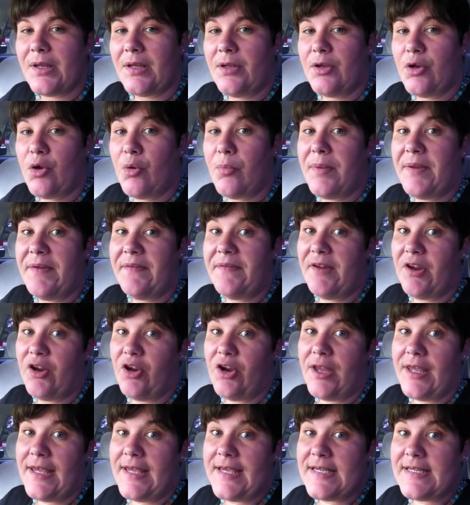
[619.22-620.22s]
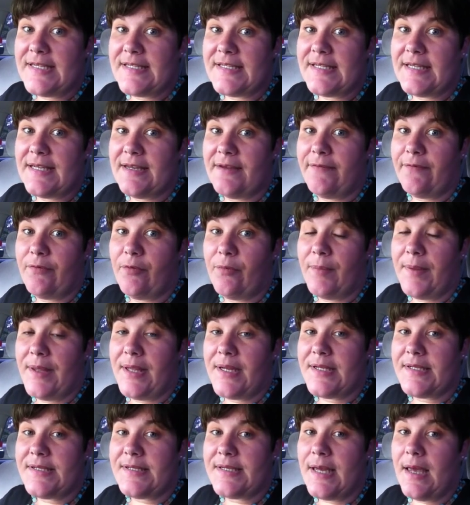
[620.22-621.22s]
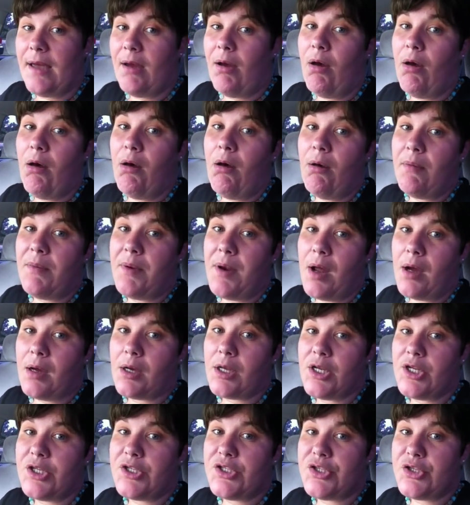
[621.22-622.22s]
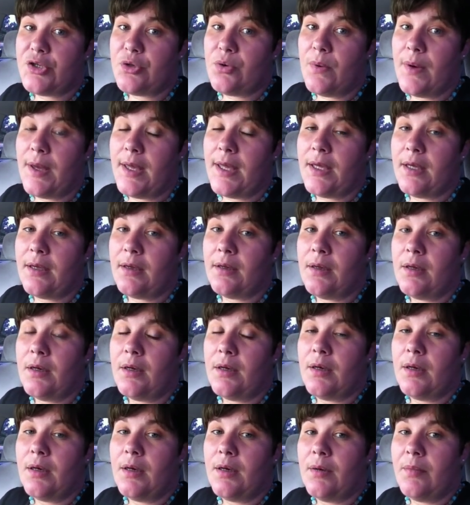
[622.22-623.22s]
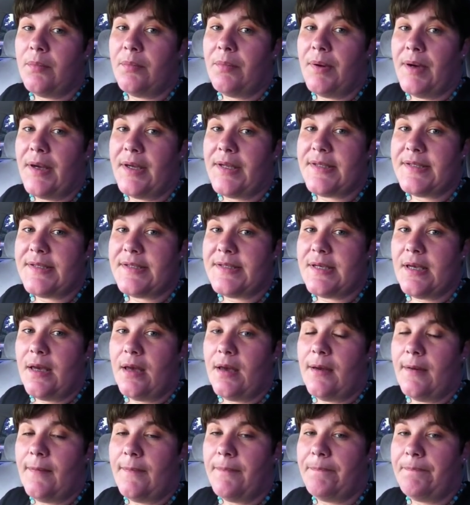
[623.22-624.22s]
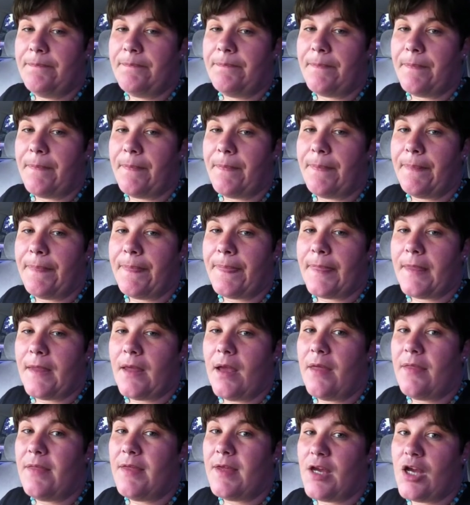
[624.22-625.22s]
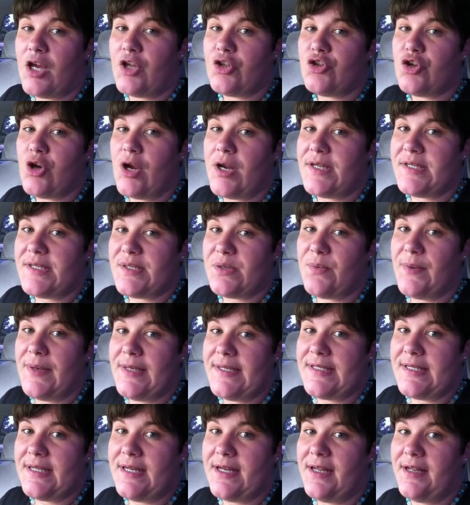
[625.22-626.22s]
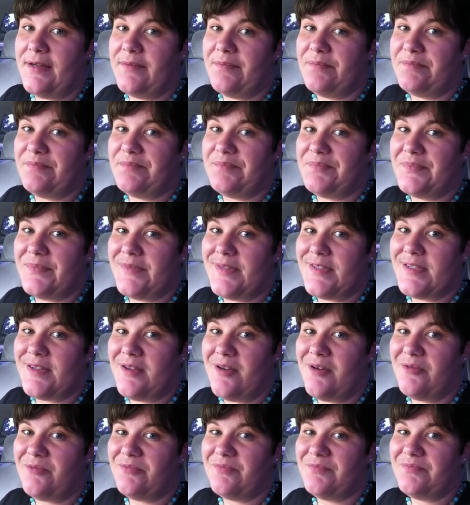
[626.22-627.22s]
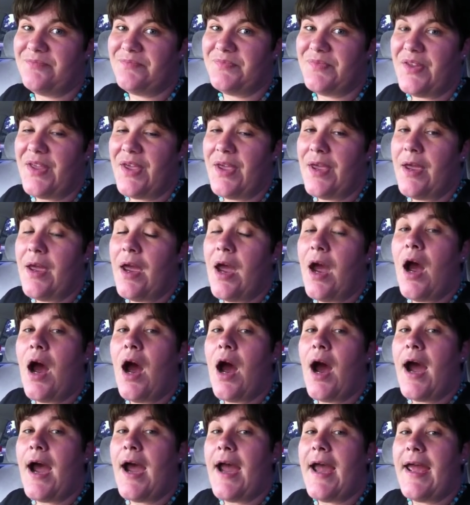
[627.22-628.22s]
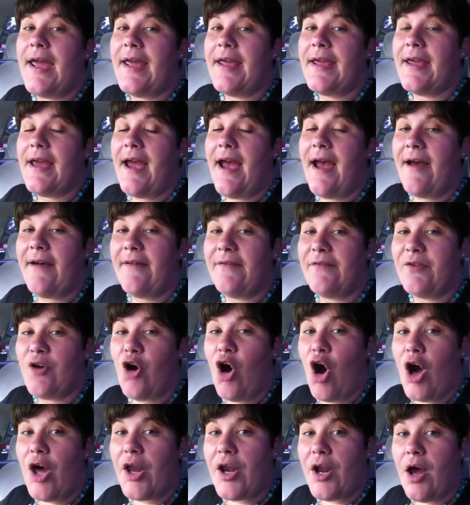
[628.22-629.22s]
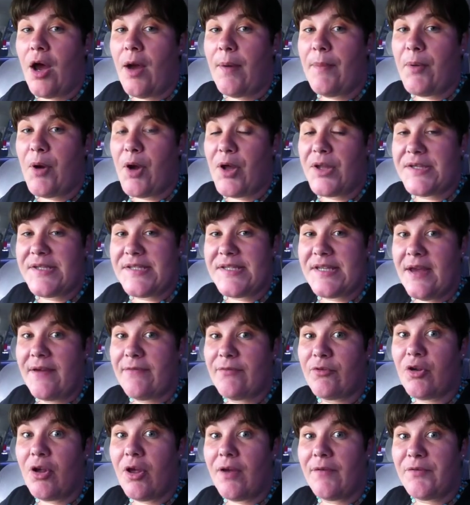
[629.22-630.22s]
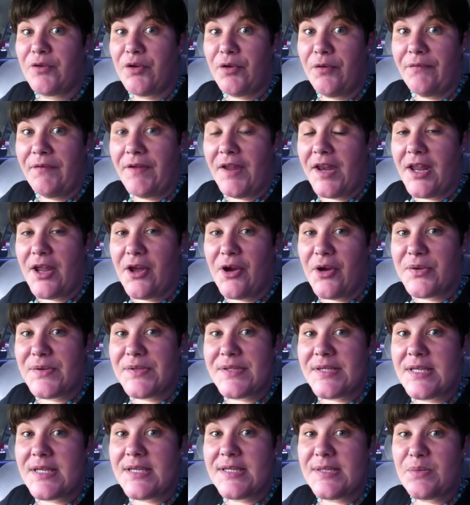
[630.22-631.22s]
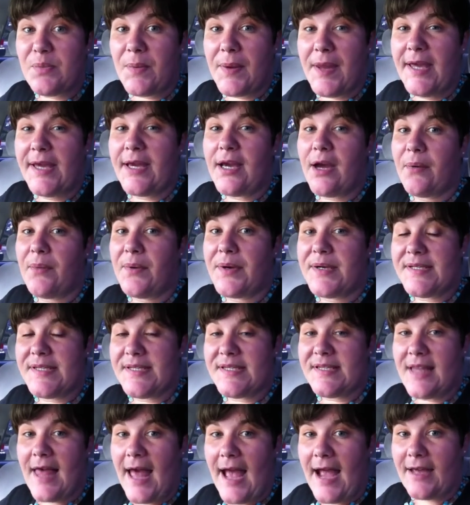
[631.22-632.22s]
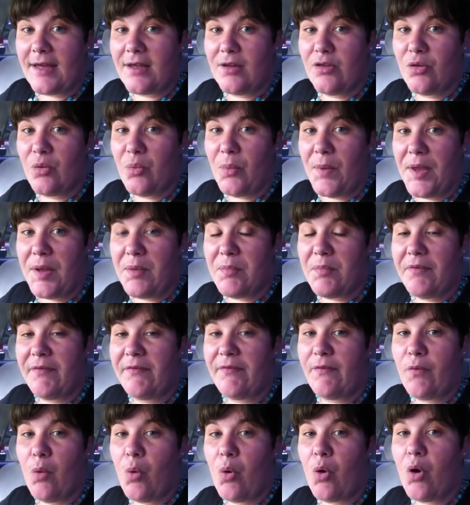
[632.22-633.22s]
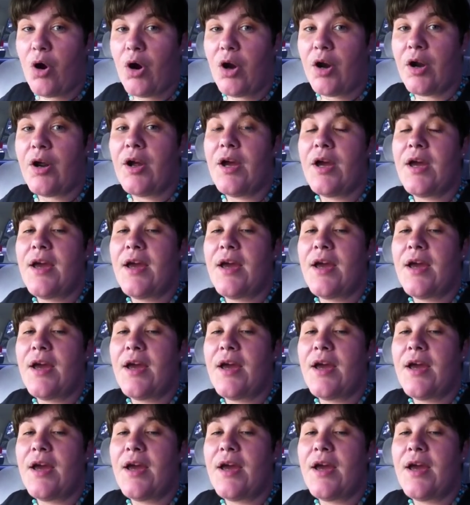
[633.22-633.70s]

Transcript: it'd be very easy for me to say, oh, I'm not going to do it, but I think I'll try to squeeze it in. So I have caught up on several of your videos this week. I was slacking the week before,